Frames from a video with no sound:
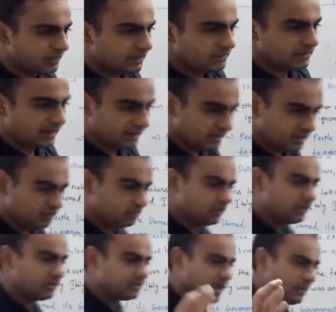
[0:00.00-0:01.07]
That is
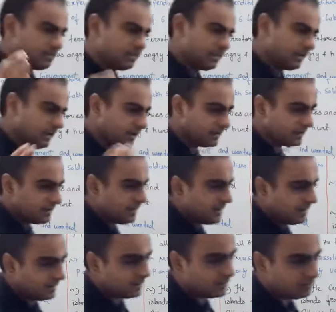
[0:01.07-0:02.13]
what is happening in
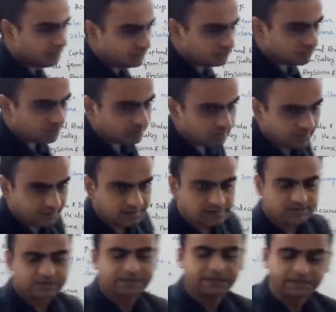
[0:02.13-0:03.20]
Italy. We saw that
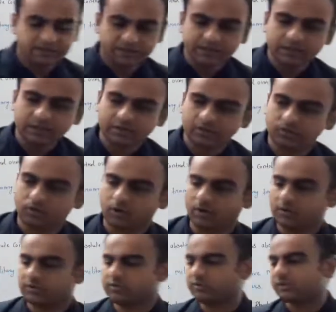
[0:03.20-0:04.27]
Italy
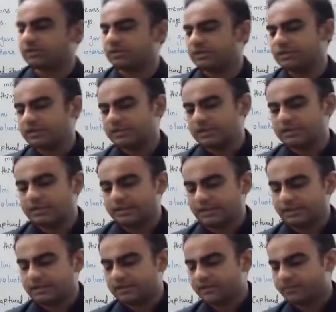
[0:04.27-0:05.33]
was
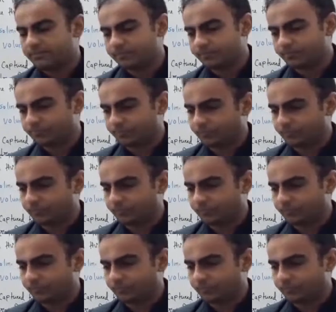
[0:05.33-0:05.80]
a